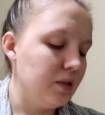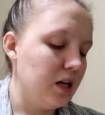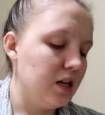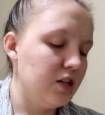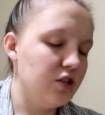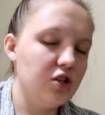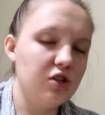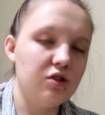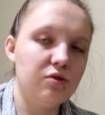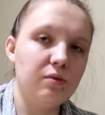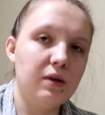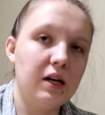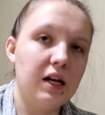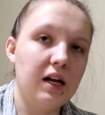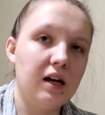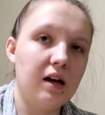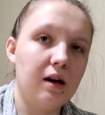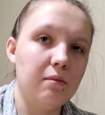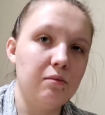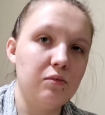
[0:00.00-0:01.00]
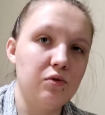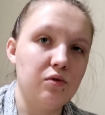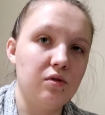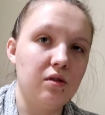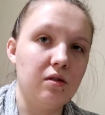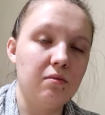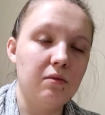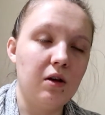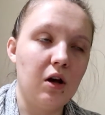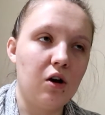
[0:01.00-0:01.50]
It's just when it comes
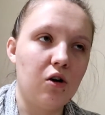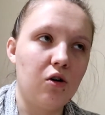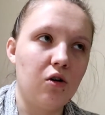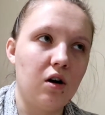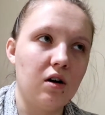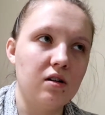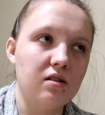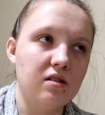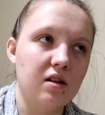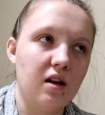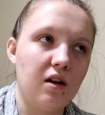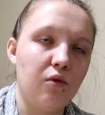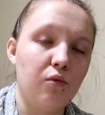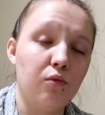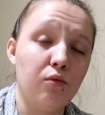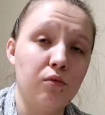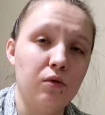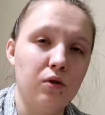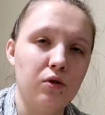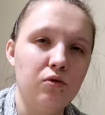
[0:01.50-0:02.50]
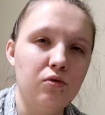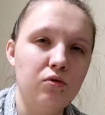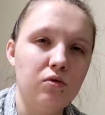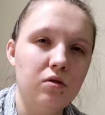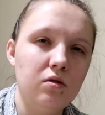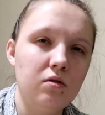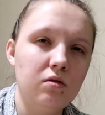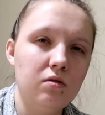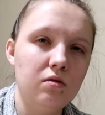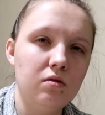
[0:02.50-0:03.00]
across like
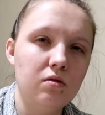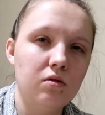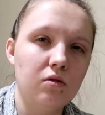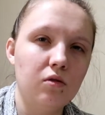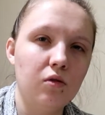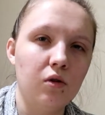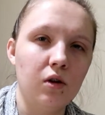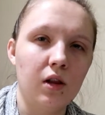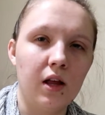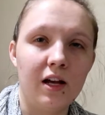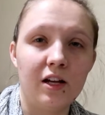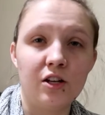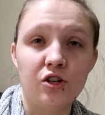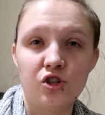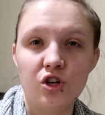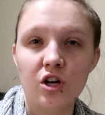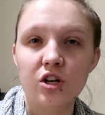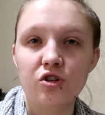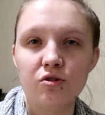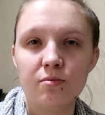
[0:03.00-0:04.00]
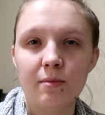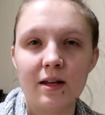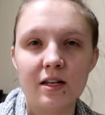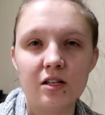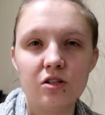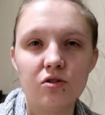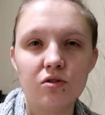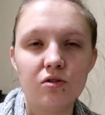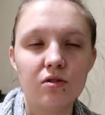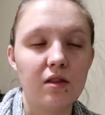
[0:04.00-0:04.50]
rude or like
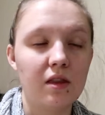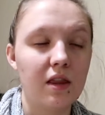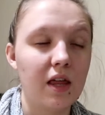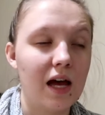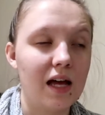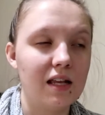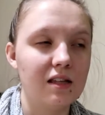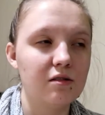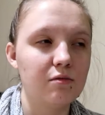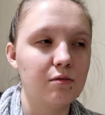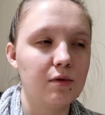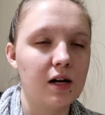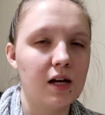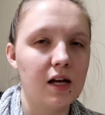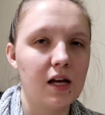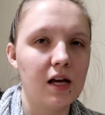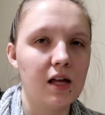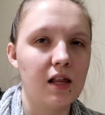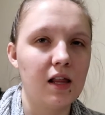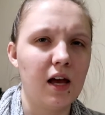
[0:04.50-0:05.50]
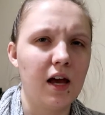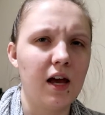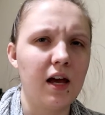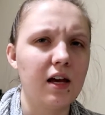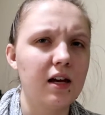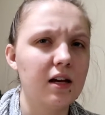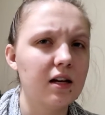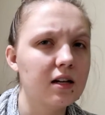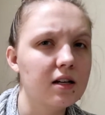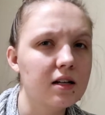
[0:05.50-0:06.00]
judgmental, that's when I get
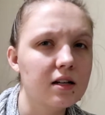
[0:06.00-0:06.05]
like